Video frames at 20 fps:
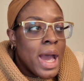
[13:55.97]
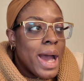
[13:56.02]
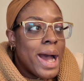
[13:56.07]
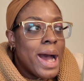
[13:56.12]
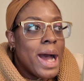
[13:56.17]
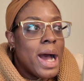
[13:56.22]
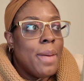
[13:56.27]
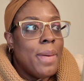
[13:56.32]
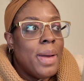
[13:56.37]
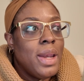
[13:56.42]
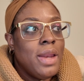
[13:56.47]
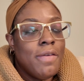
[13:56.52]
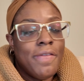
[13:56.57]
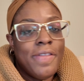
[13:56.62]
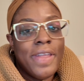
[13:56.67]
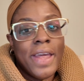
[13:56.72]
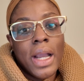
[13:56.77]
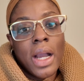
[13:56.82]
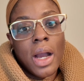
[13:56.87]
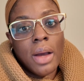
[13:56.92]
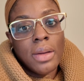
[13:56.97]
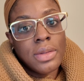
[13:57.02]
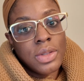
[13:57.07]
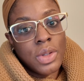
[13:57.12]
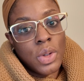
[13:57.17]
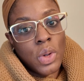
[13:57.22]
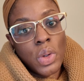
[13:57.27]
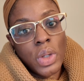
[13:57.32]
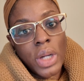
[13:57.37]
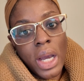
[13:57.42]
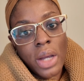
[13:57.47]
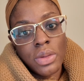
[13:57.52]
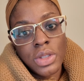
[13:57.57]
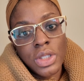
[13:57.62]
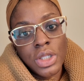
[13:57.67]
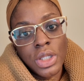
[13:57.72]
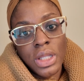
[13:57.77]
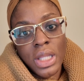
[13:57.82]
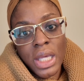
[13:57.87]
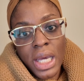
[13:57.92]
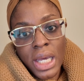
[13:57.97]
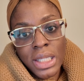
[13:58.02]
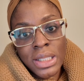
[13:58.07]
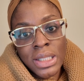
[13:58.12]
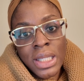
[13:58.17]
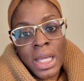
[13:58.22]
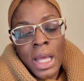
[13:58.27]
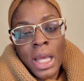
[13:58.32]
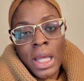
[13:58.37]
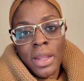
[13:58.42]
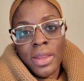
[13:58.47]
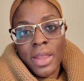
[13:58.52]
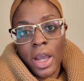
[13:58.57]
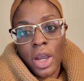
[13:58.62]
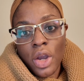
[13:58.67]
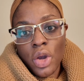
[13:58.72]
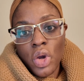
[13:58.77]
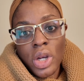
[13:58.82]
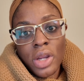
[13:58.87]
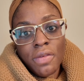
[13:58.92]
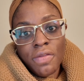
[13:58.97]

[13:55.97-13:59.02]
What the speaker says: and if they go down to this, then good.